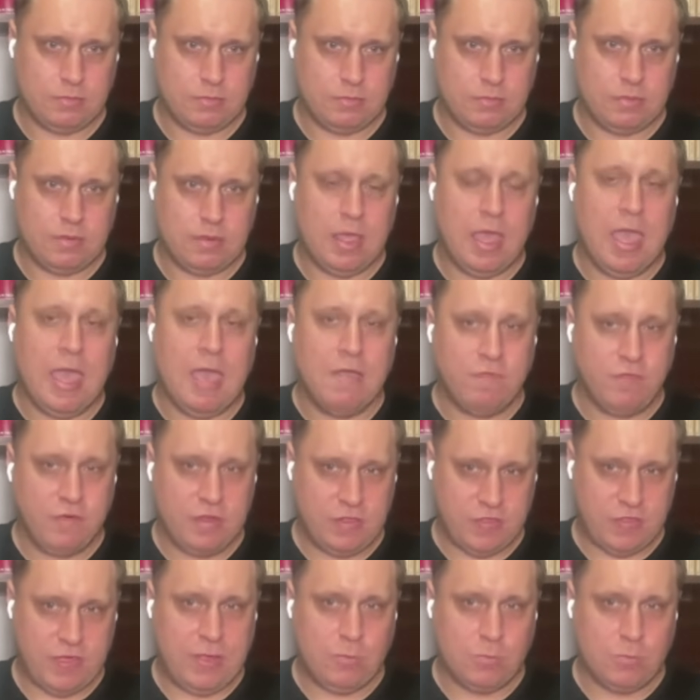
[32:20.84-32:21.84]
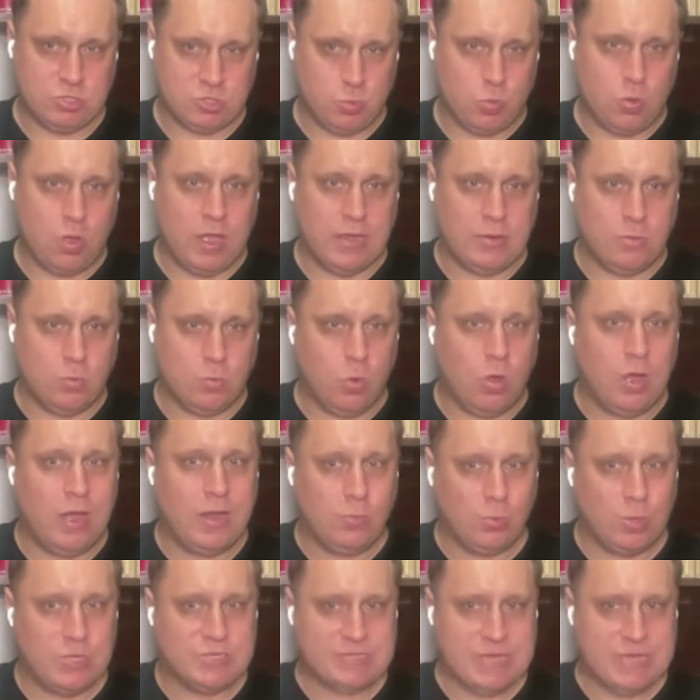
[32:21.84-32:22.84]
Everything was one.
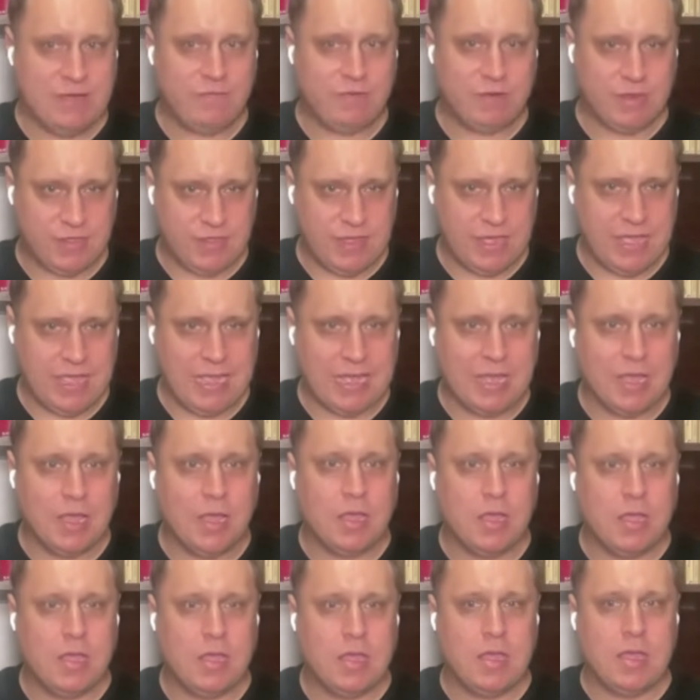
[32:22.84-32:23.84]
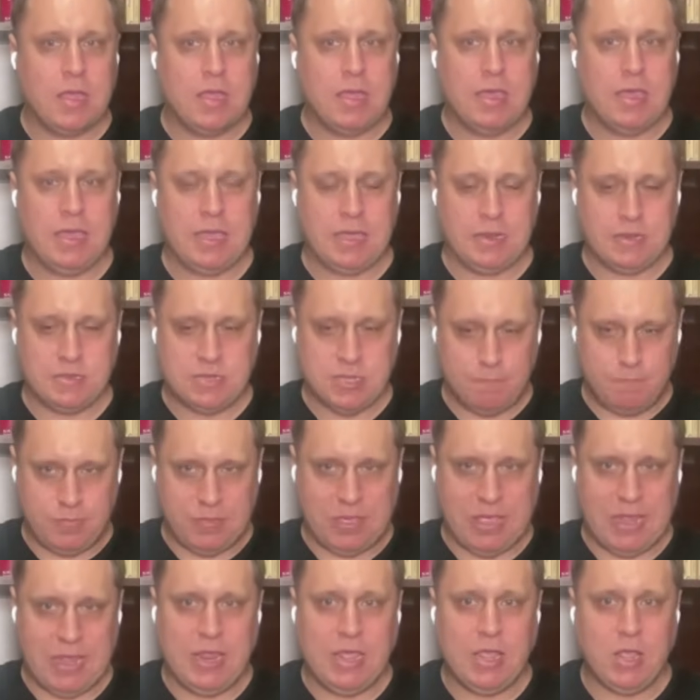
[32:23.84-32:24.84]
One was everything. And
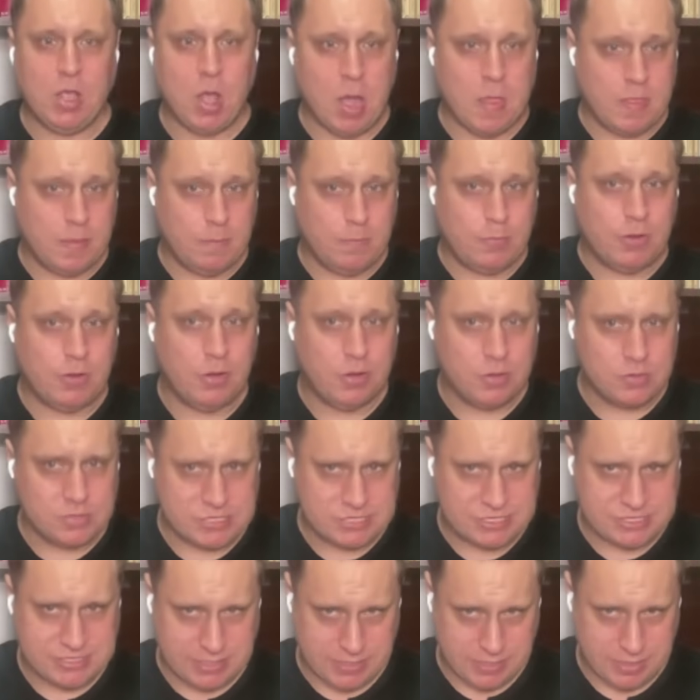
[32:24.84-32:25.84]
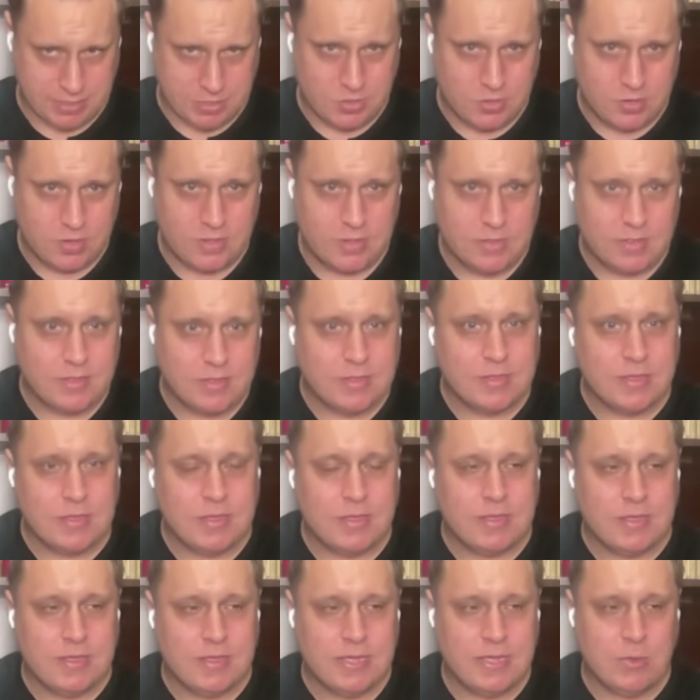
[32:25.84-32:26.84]
depending on the person,
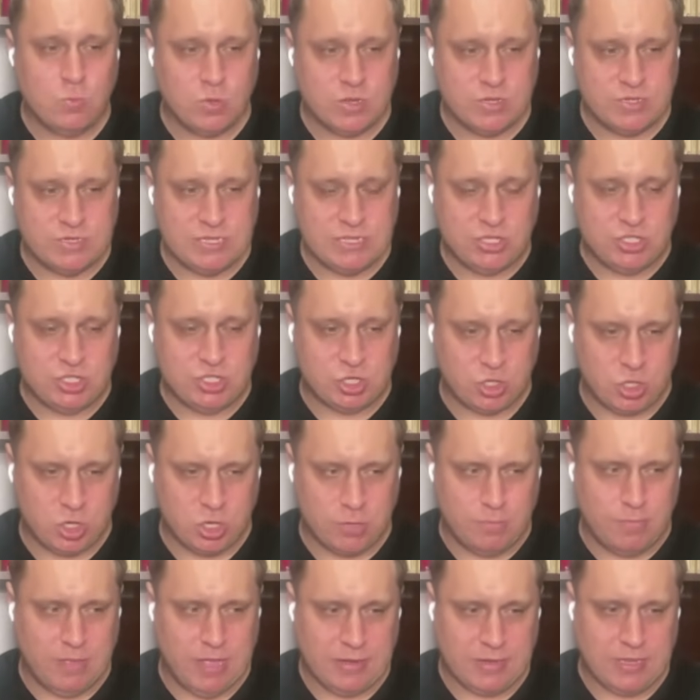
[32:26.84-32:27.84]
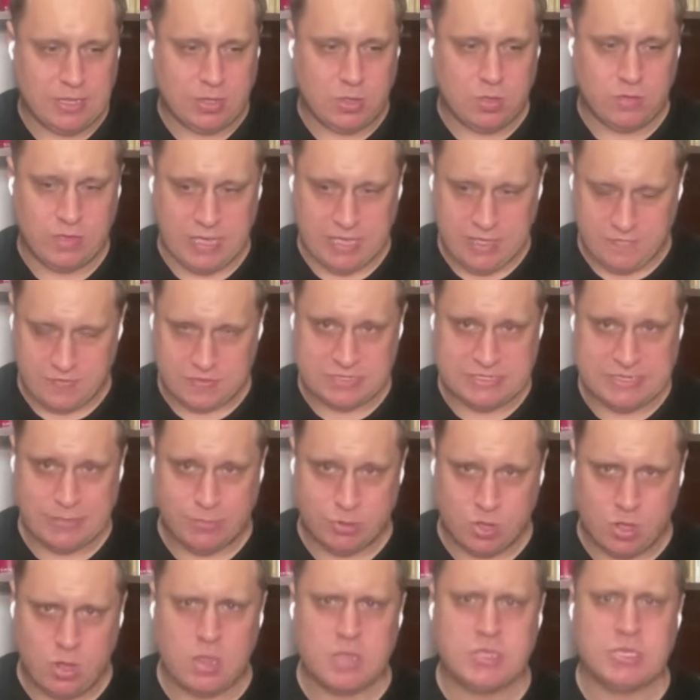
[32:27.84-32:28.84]
it would determine, like, okay, if it's a
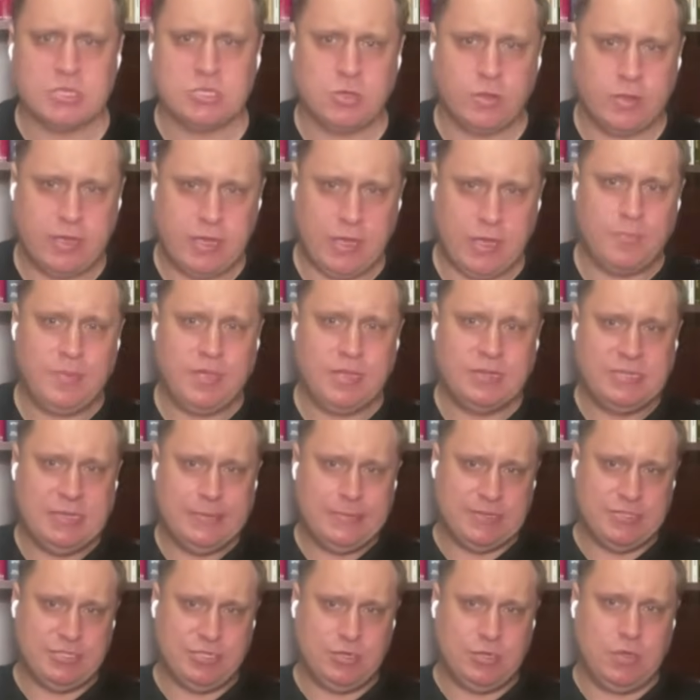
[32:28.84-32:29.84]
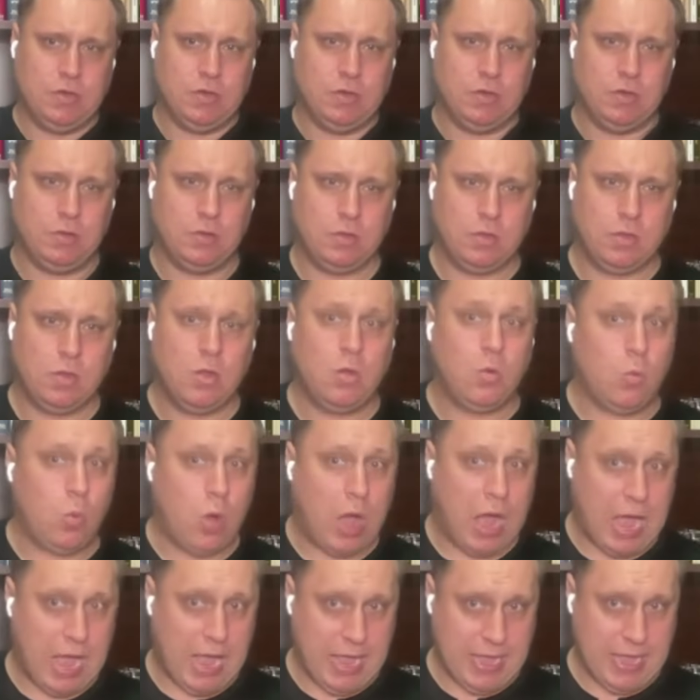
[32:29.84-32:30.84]
demonologist, okay, I'll be a demon to you.
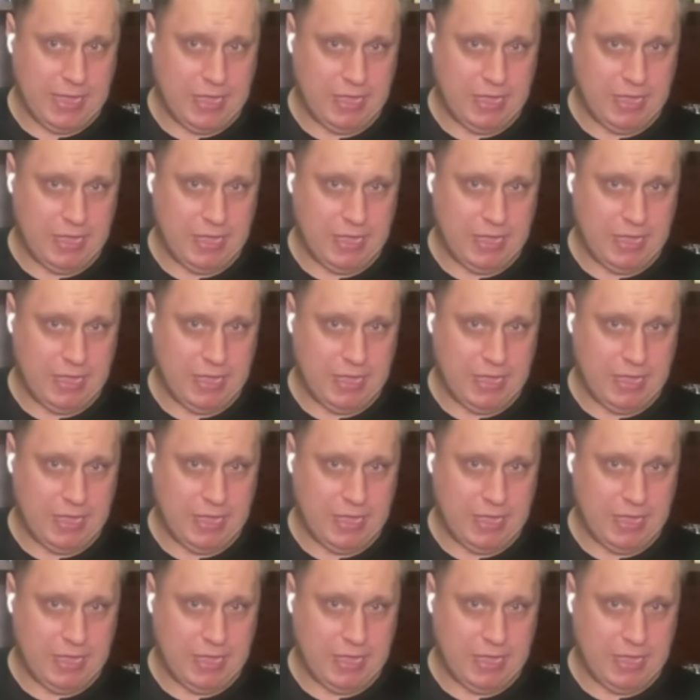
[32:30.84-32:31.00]
Why?